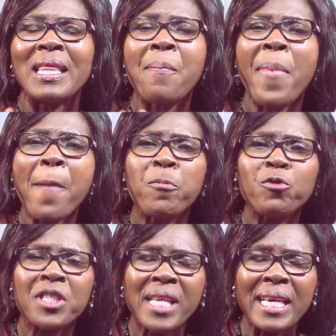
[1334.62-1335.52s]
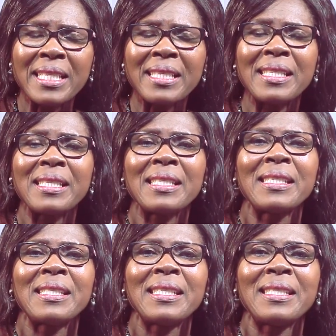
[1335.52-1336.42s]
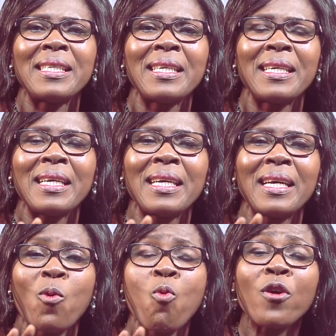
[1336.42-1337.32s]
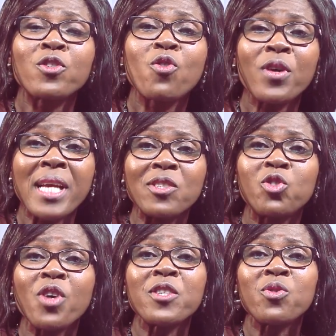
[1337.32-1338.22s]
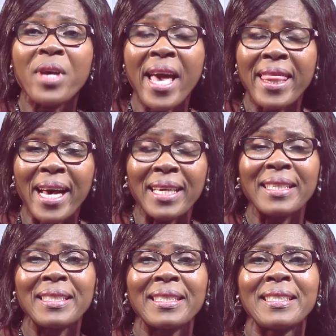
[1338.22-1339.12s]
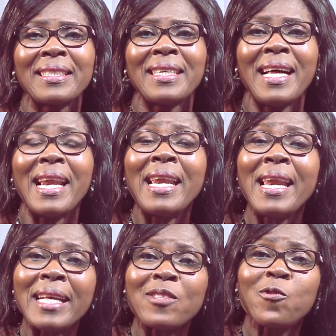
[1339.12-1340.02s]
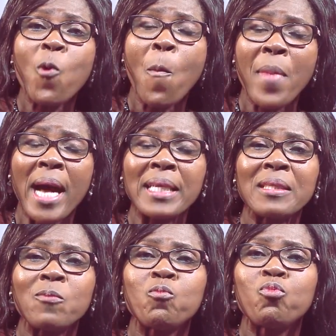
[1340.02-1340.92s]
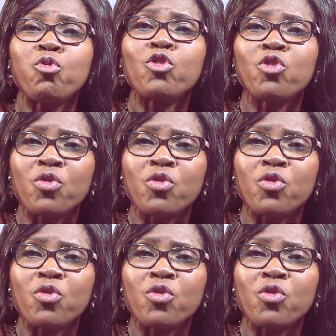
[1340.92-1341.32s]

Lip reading: The Bible says, what God has joined together, let no man put